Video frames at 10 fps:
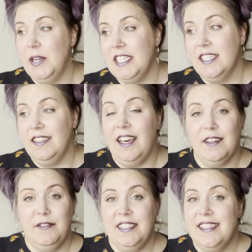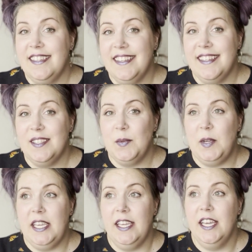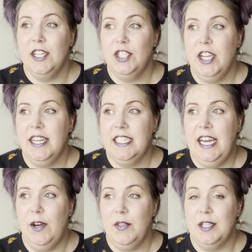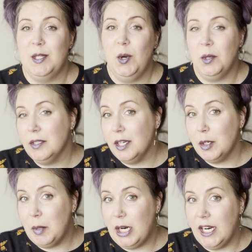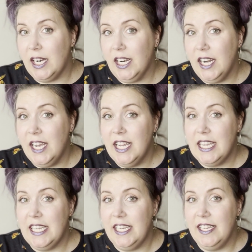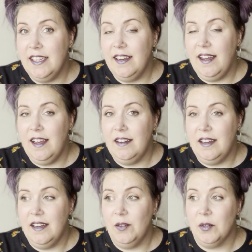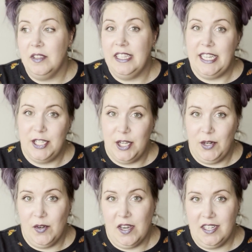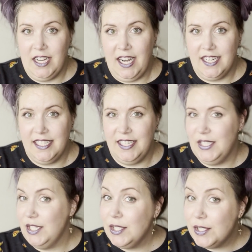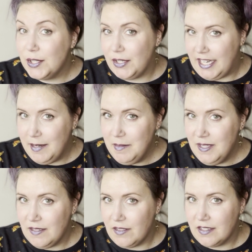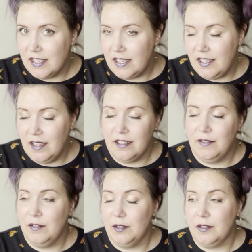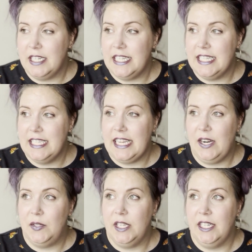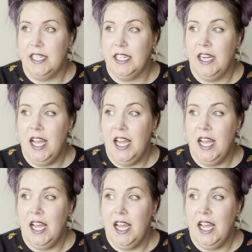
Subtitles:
did a lot of fun things. We checked out this horror bar in Orlando called Cocktails and Screams. If there's any other Floridians out here,